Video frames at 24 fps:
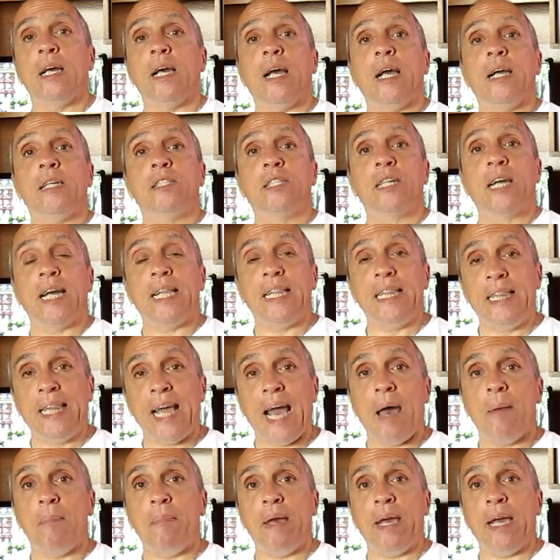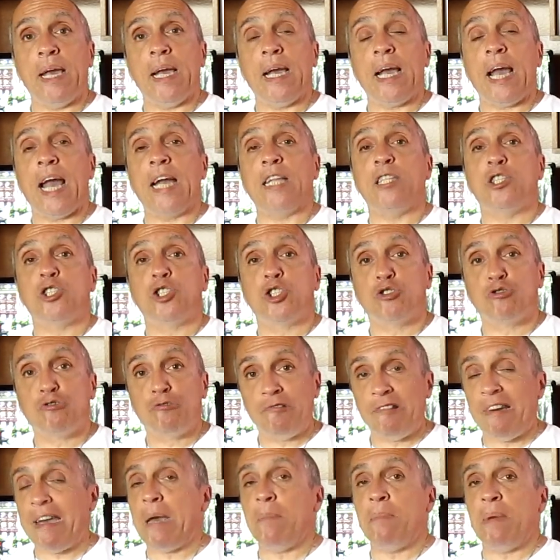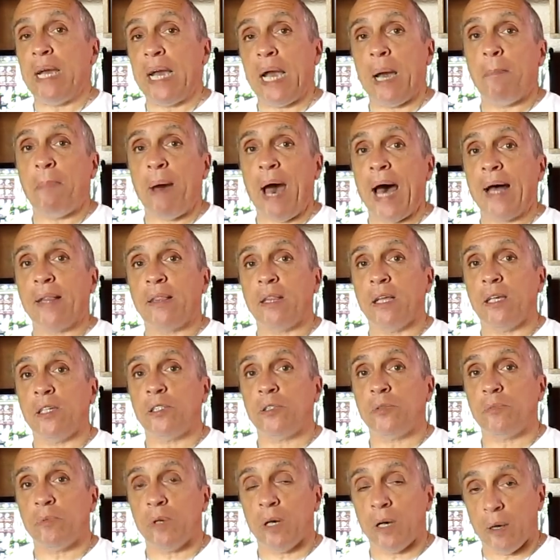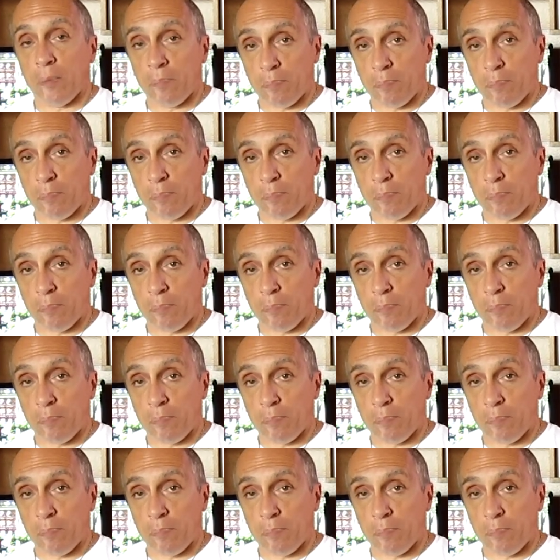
is condemning and screaming about this